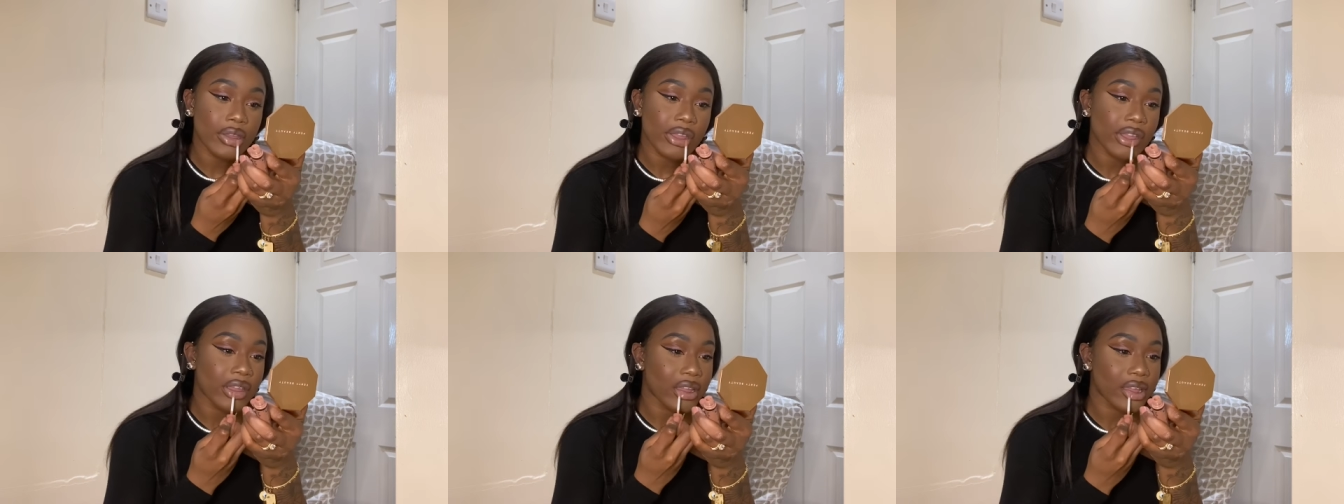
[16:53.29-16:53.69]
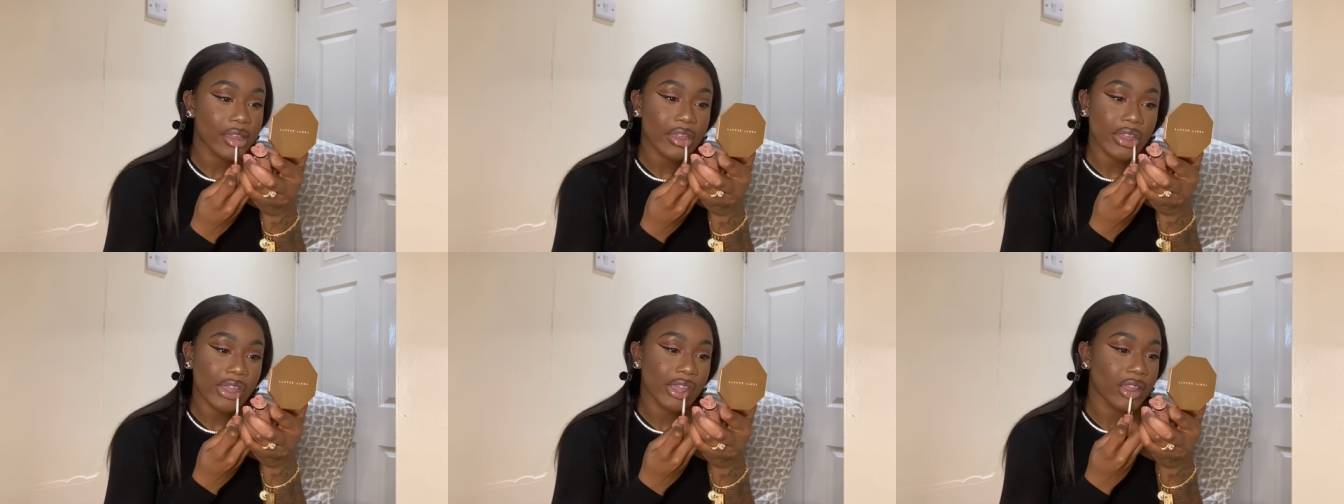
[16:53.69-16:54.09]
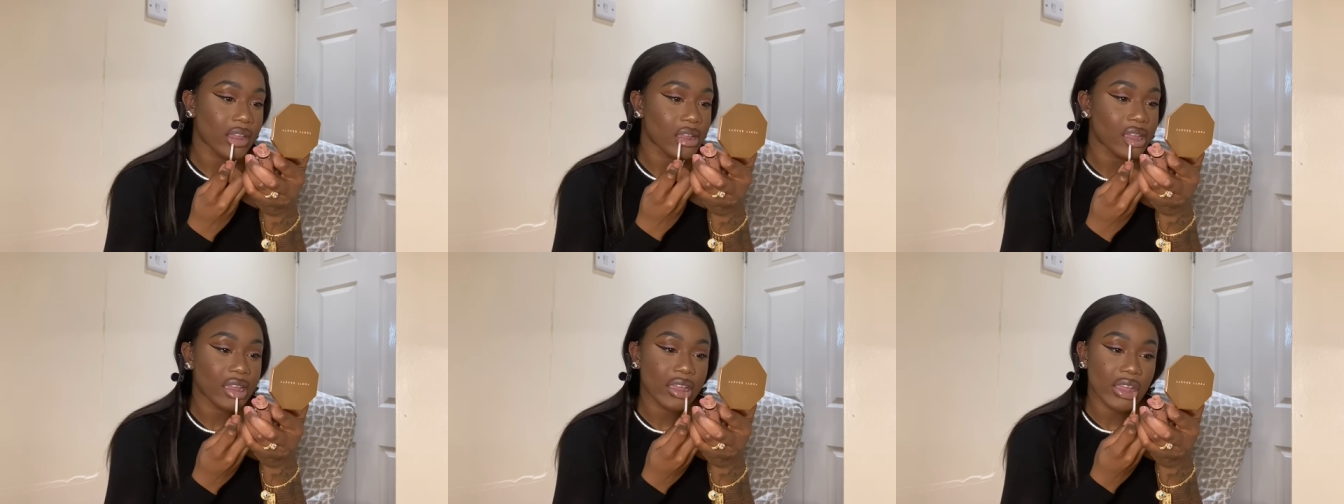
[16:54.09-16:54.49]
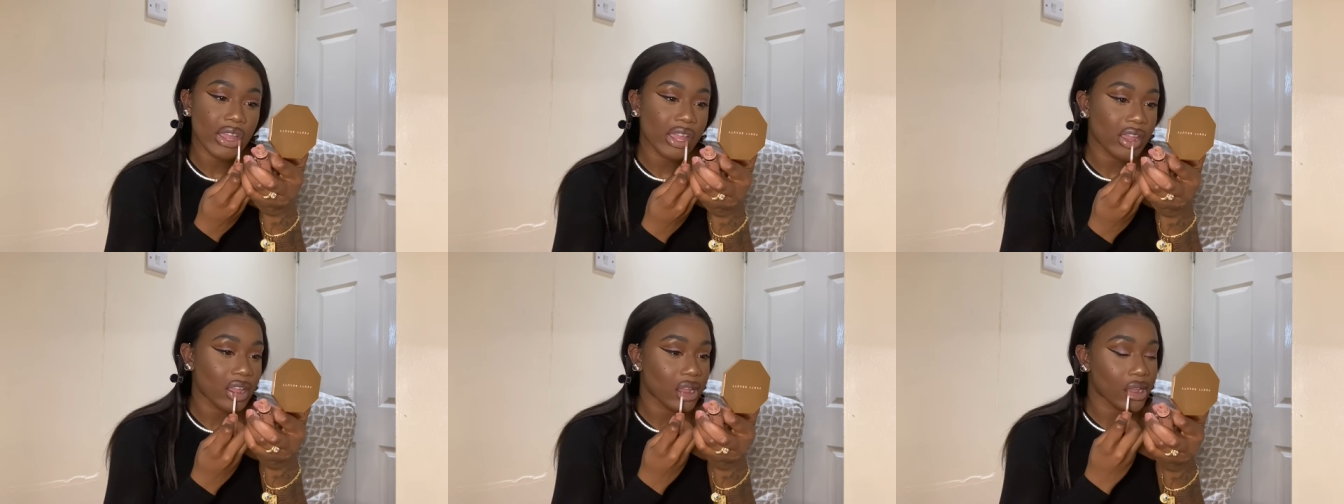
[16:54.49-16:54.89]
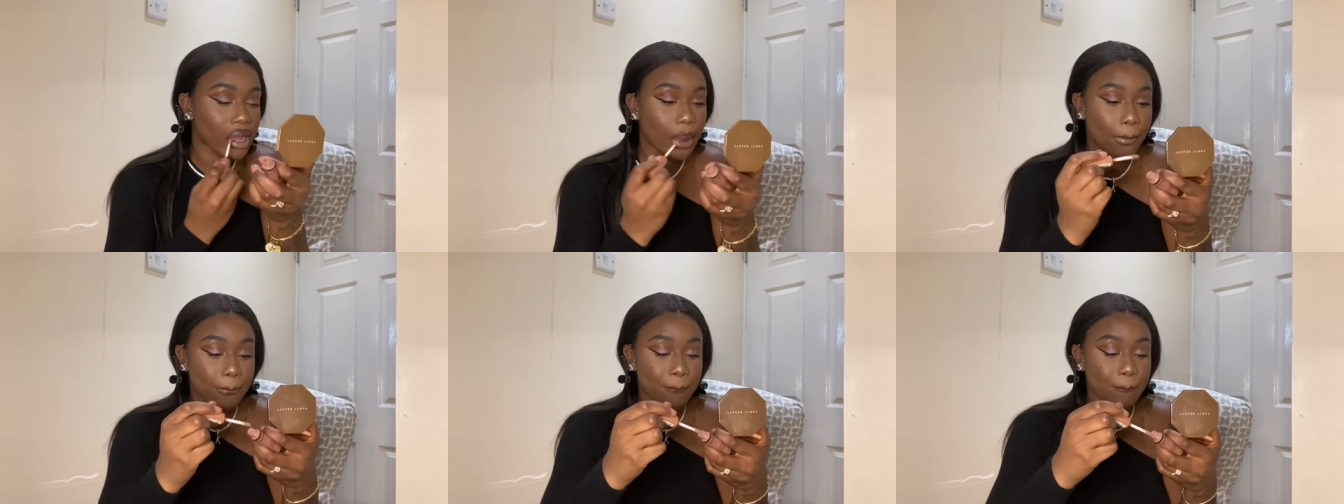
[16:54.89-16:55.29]
NYX and this is in the color
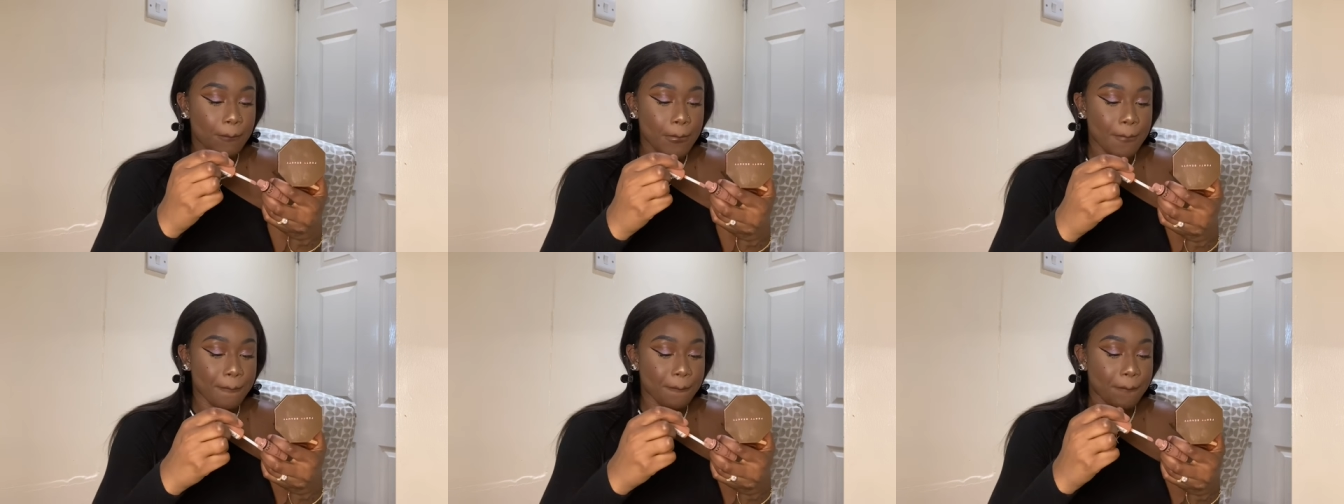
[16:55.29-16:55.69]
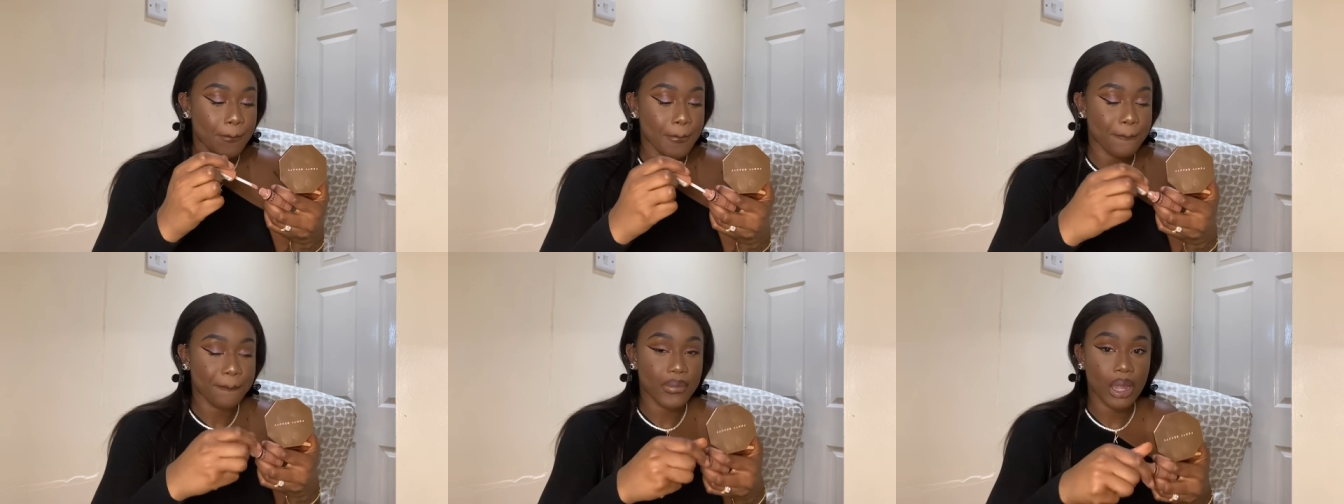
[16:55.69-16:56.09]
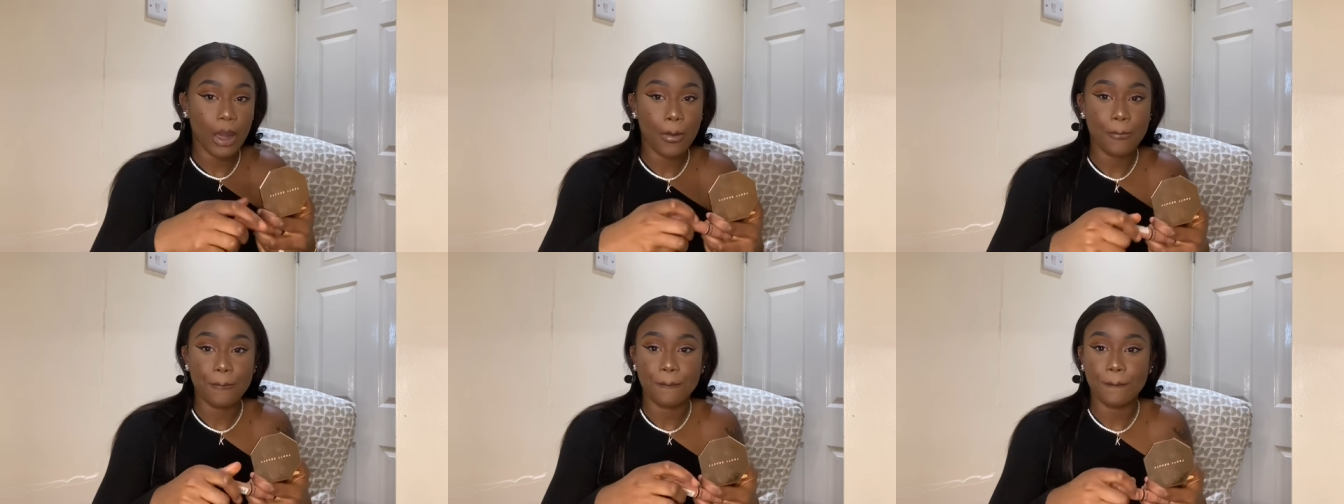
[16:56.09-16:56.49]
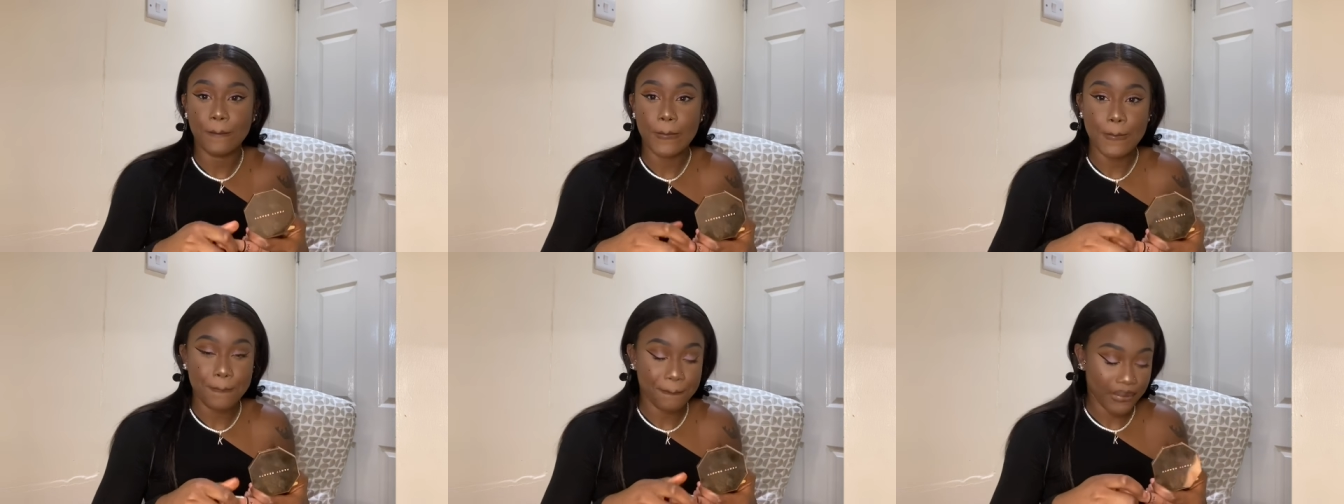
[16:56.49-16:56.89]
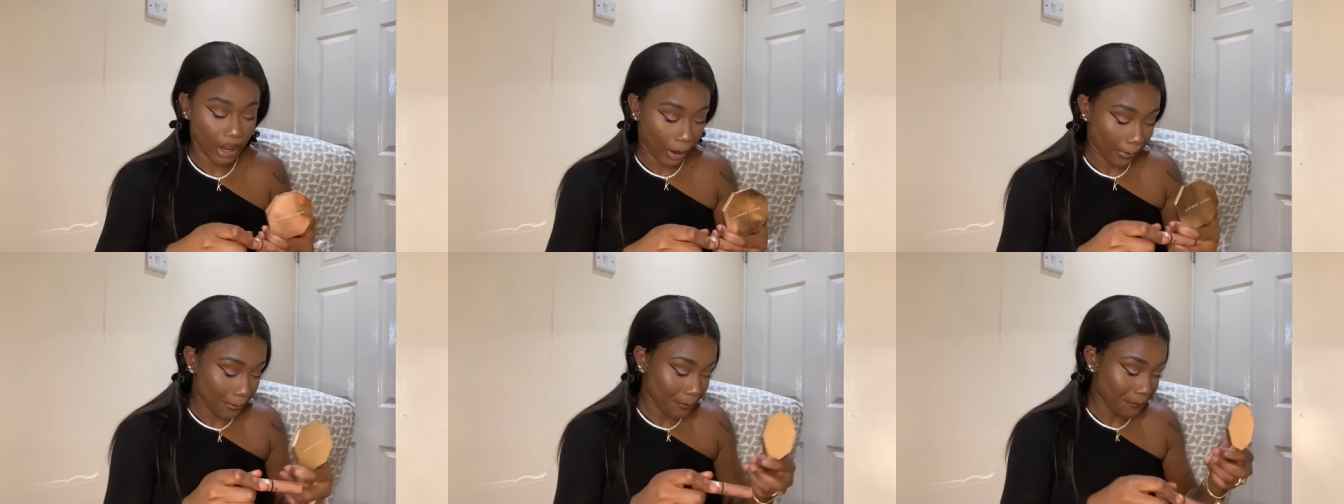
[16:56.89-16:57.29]
Cairo or I think it's the other way around, Cairo and
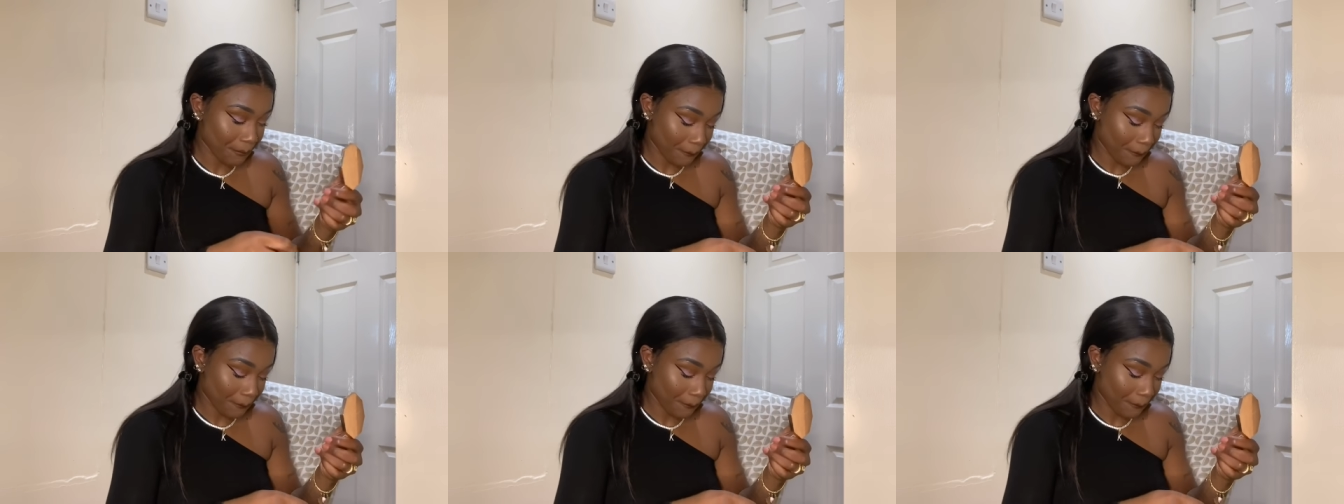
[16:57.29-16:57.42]
Madeline.